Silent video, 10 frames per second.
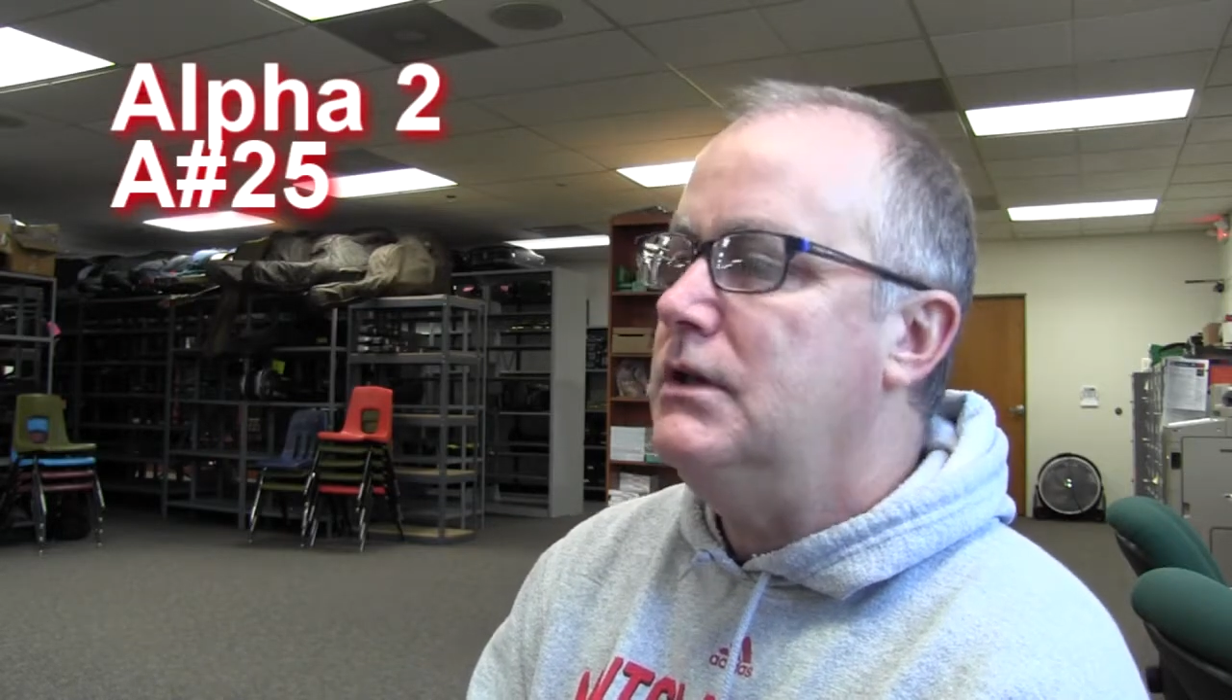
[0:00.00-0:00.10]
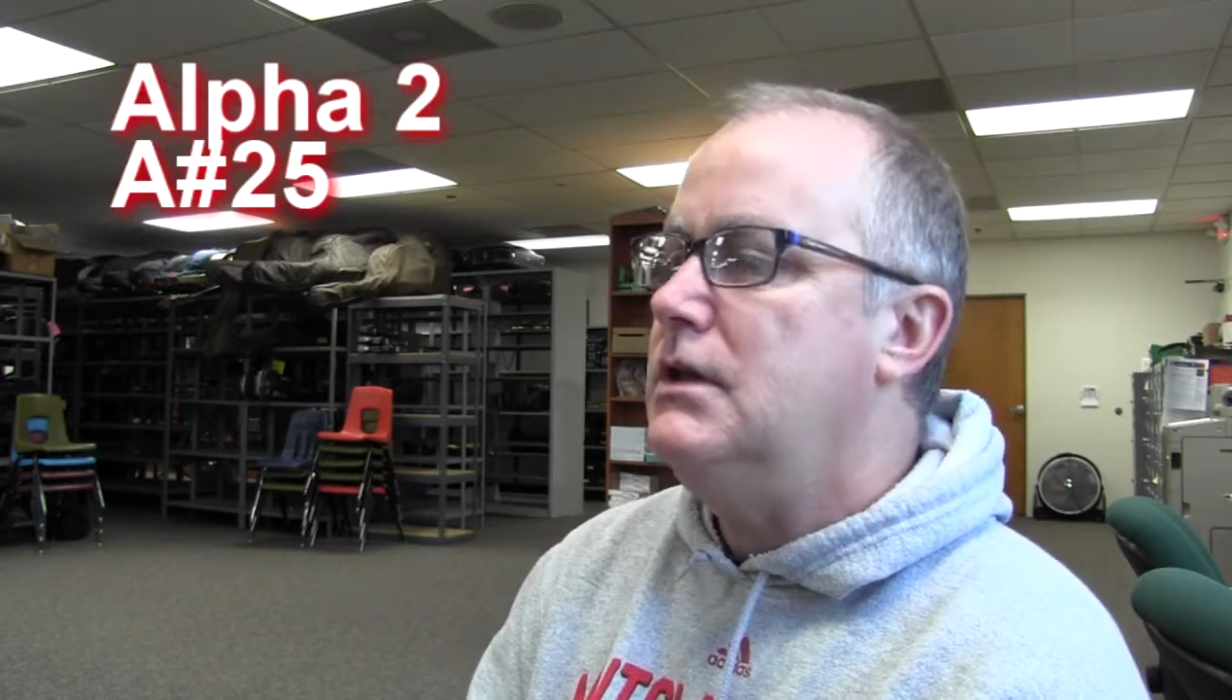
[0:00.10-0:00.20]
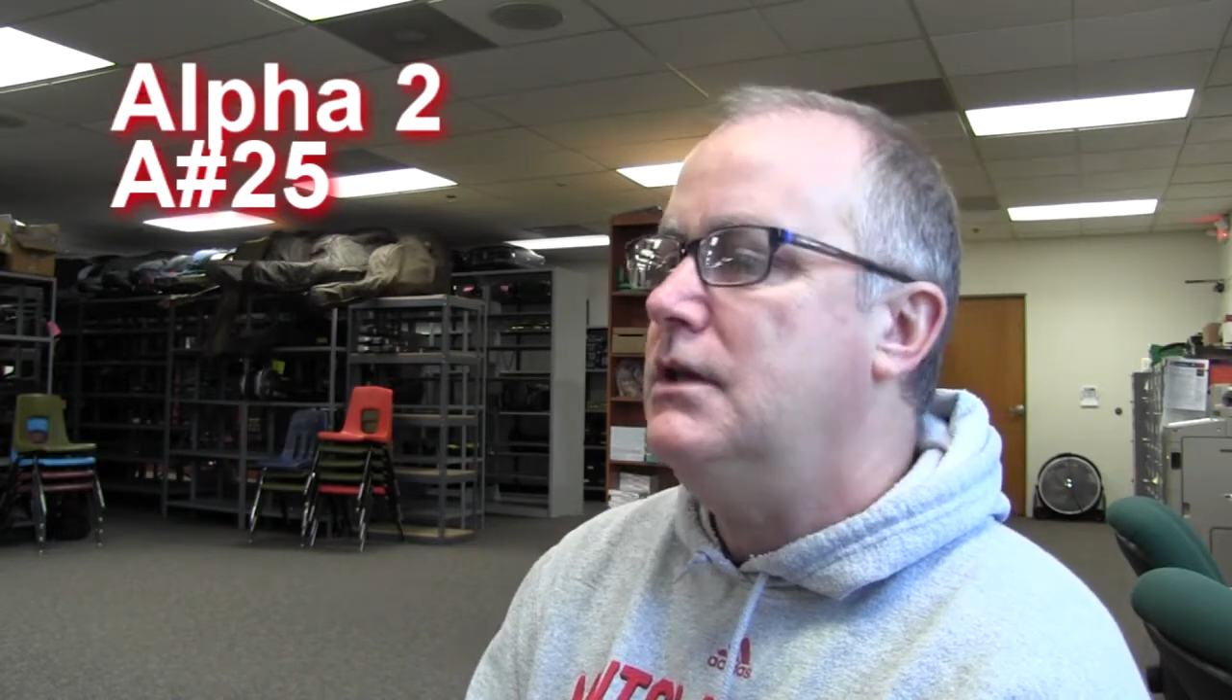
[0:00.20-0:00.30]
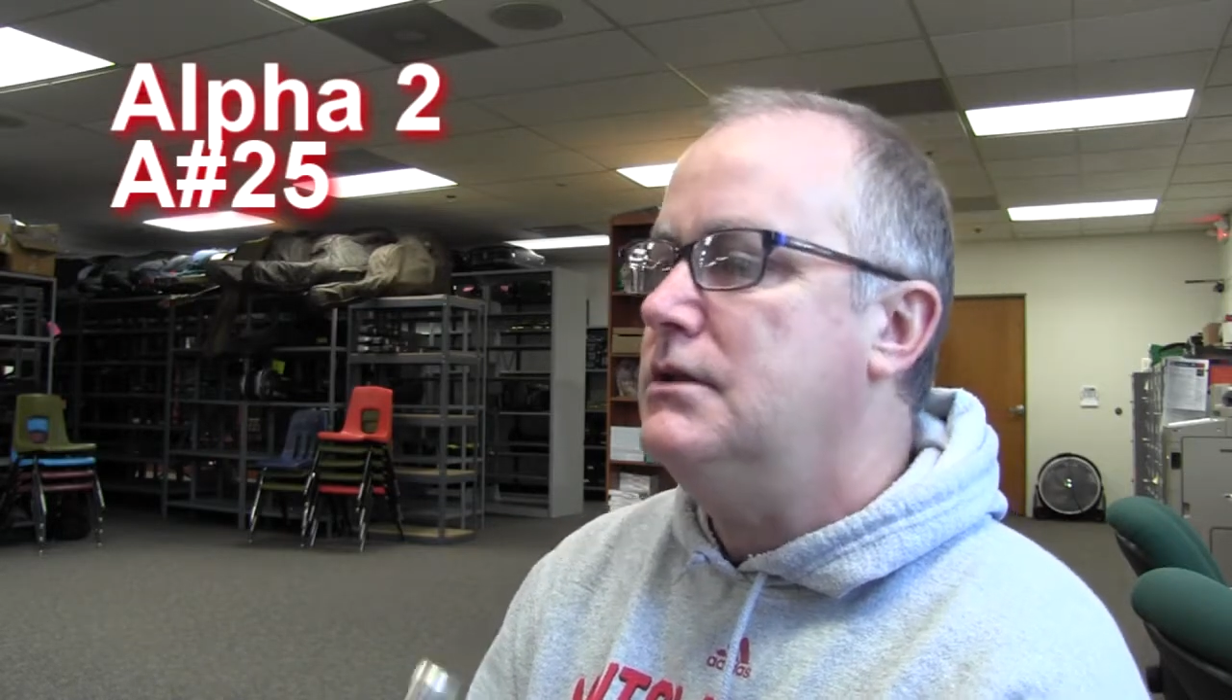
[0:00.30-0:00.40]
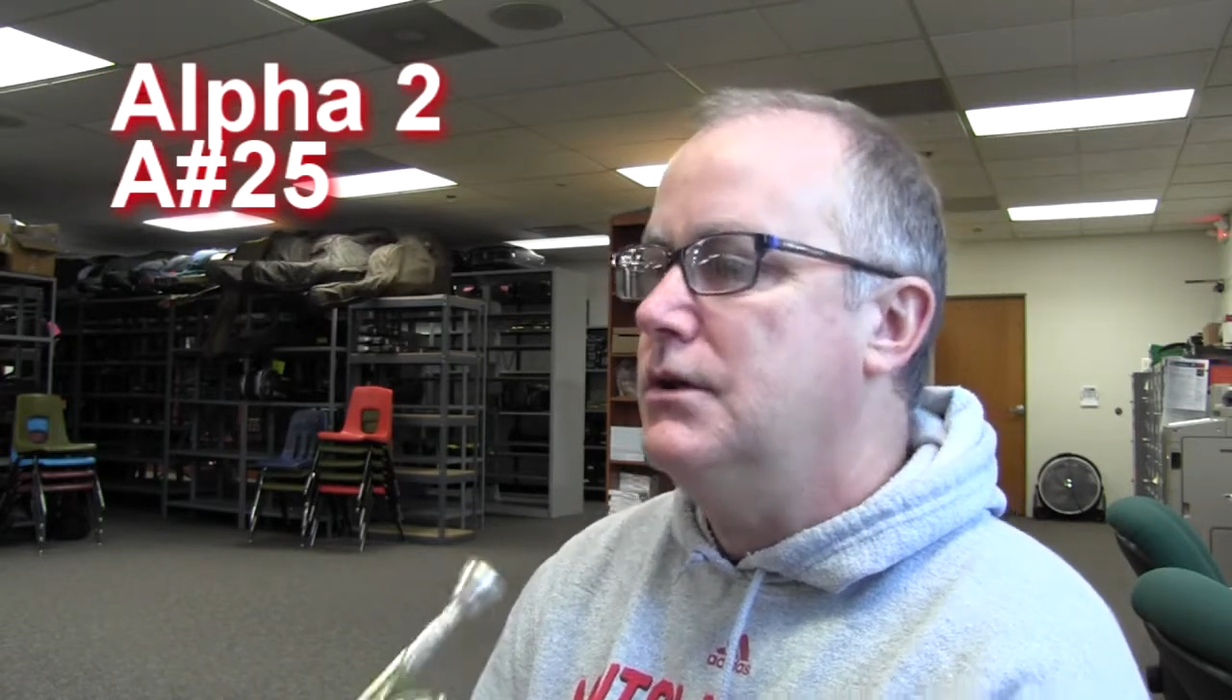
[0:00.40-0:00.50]

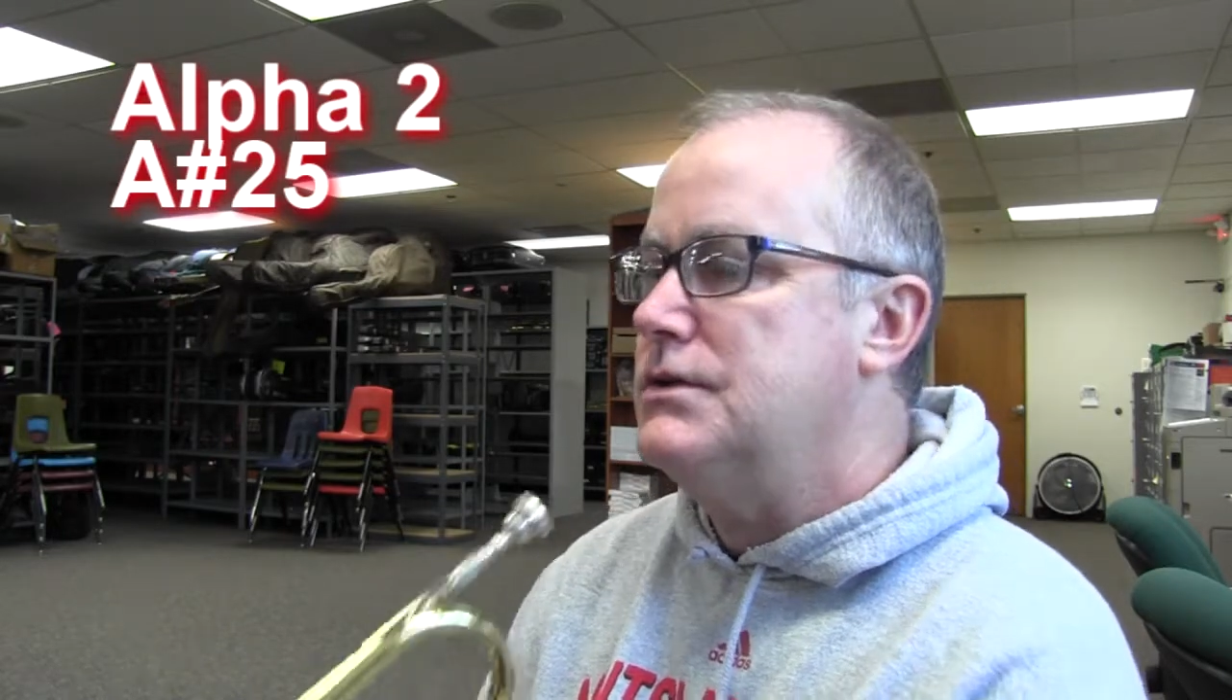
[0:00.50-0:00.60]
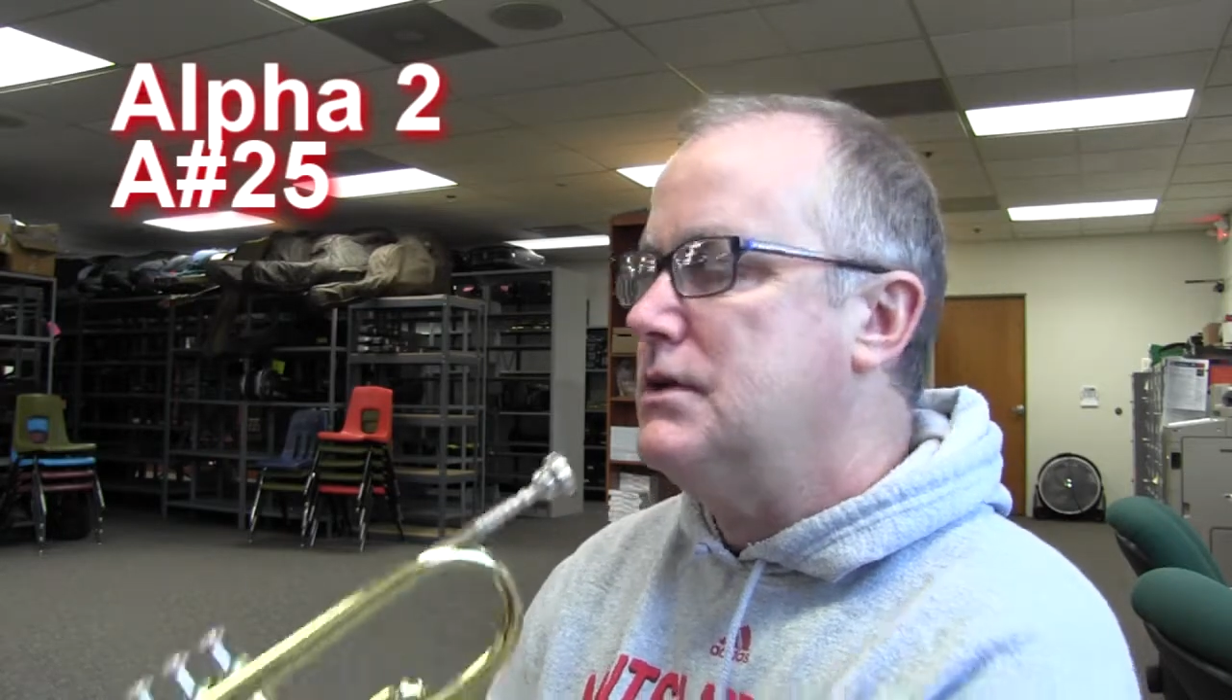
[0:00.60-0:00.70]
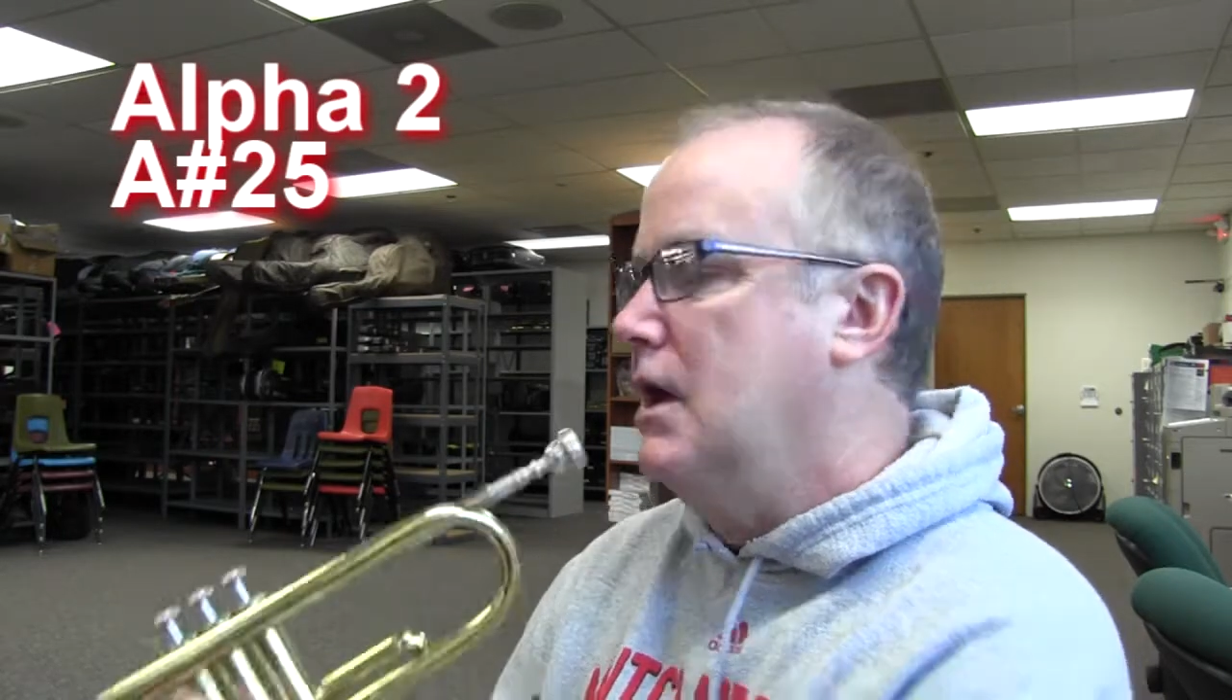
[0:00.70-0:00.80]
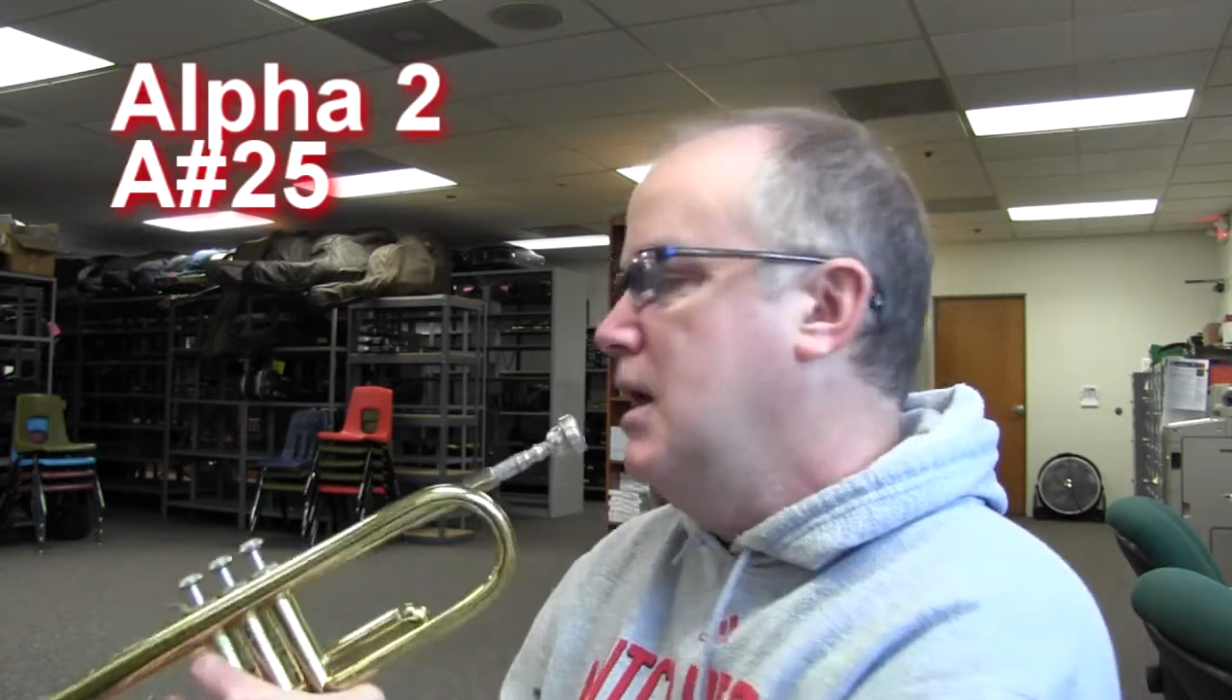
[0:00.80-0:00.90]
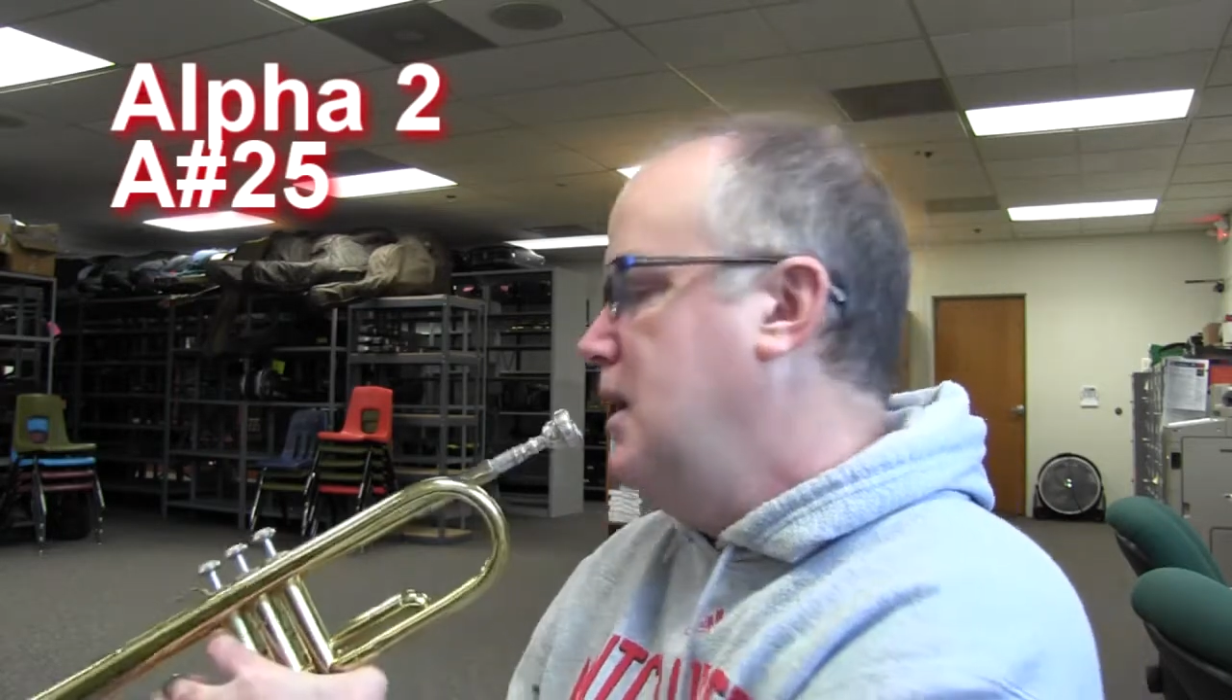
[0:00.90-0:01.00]
the eighth notes.